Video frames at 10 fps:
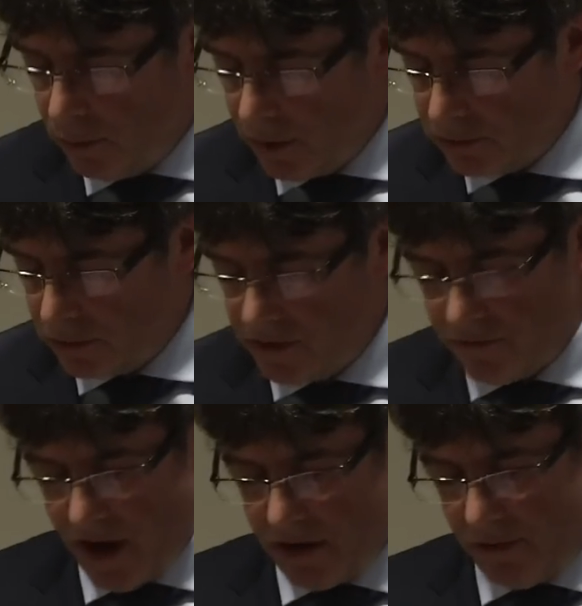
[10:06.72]
will not be
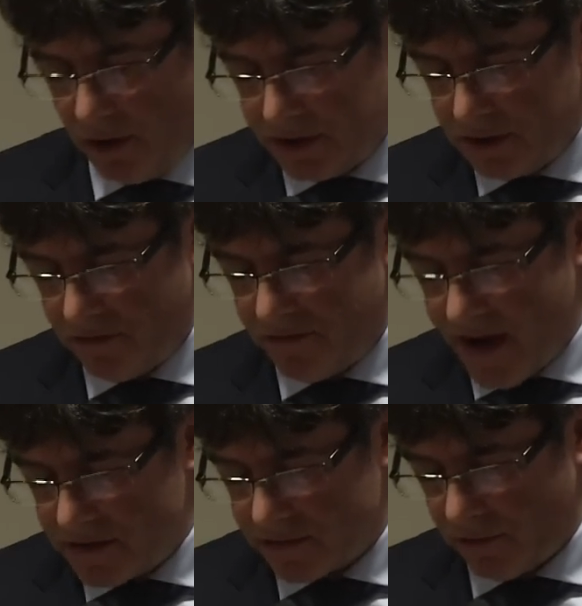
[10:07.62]
viable in the
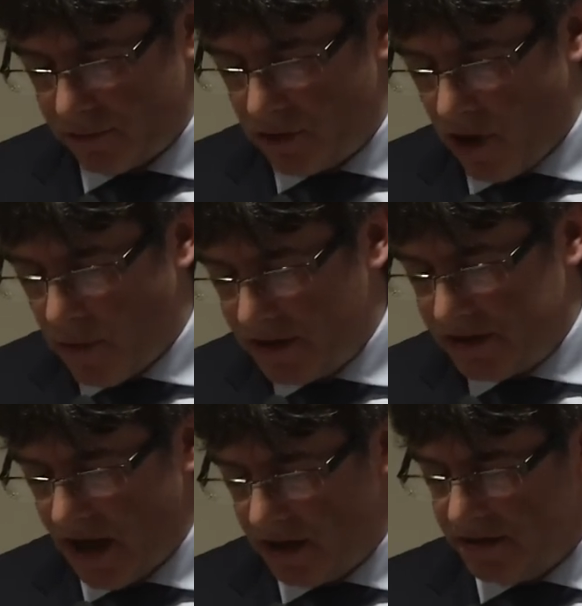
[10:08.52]
face of
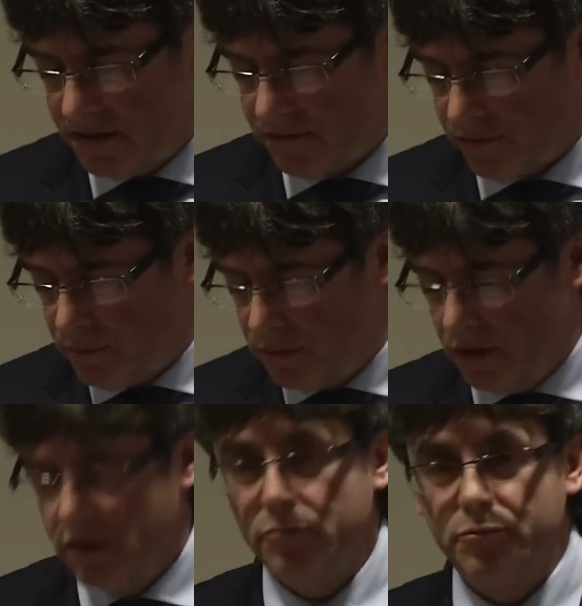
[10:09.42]
growing challenges from
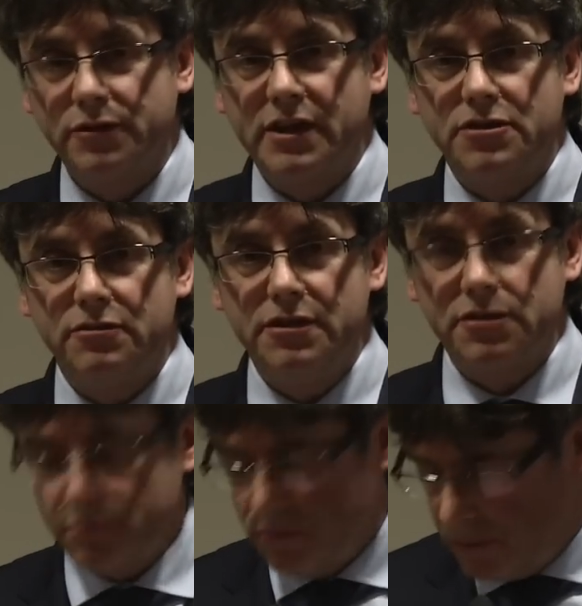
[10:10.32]

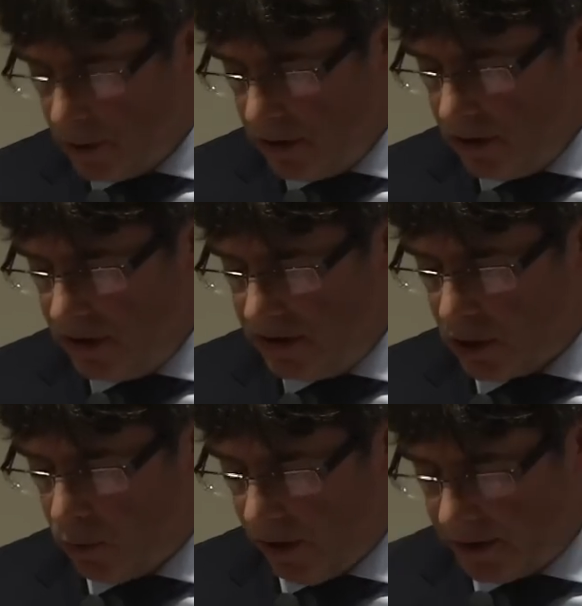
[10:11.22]
protectionism,
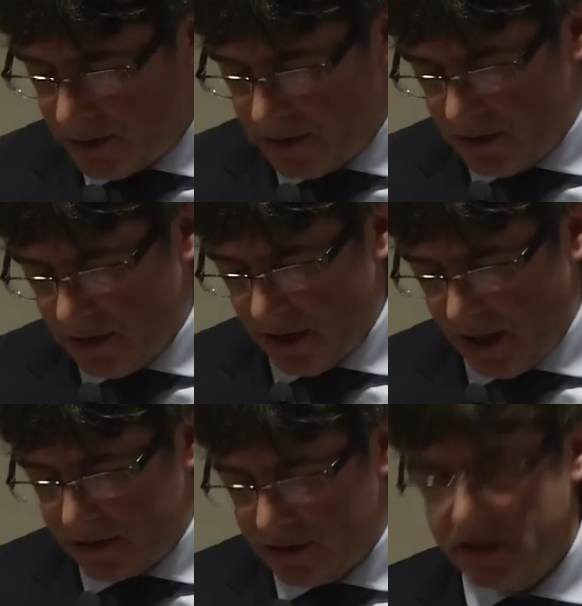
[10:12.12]
inequality
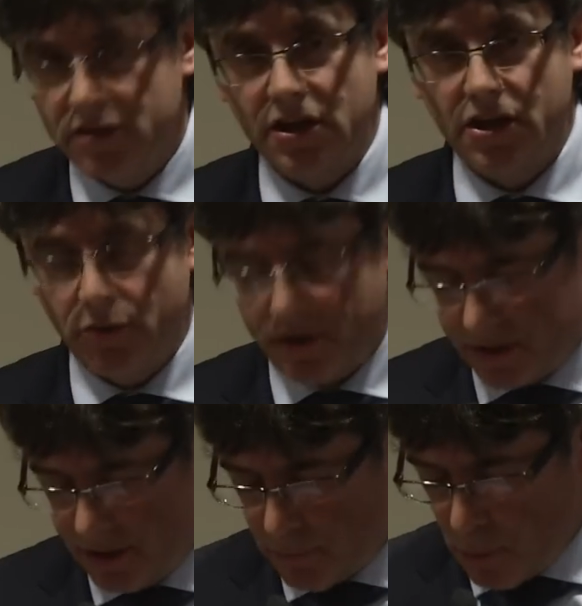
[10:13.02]
and
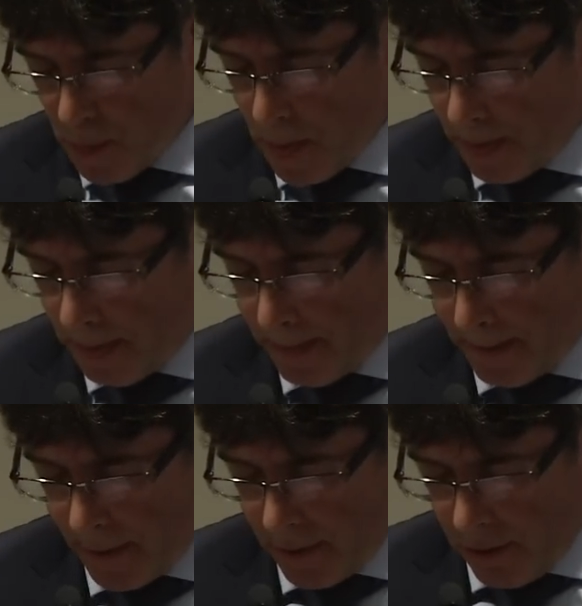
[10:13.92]
insecurity.
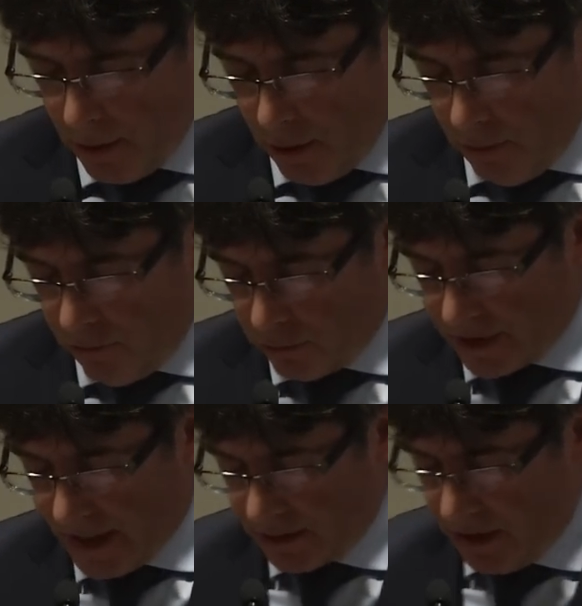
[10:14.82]
For
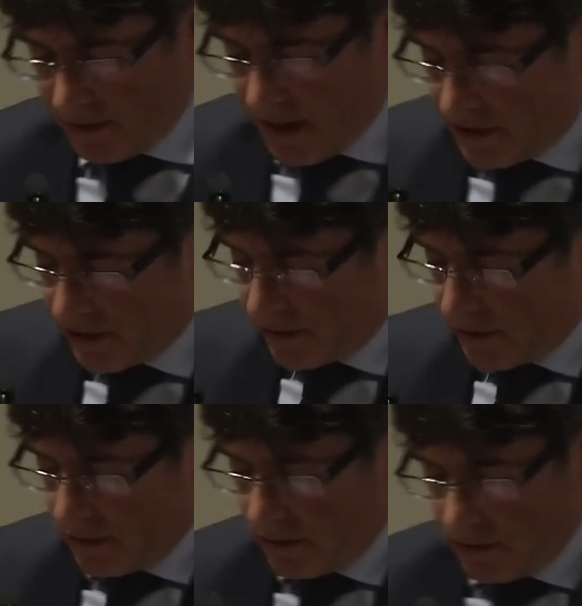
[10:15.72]
the Catalan
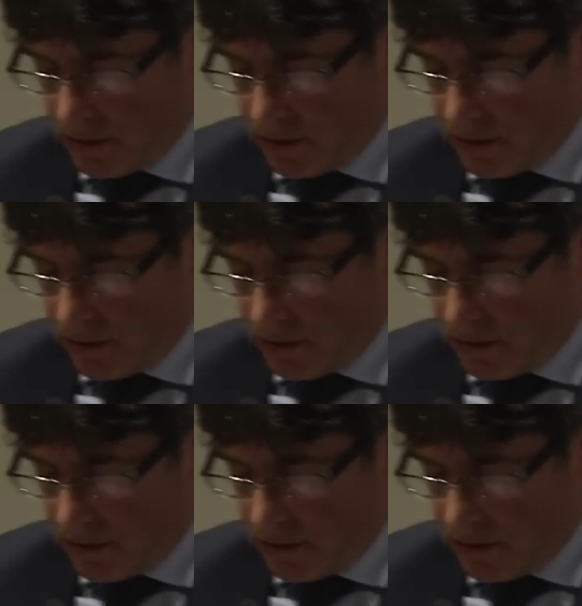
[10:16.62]
nation,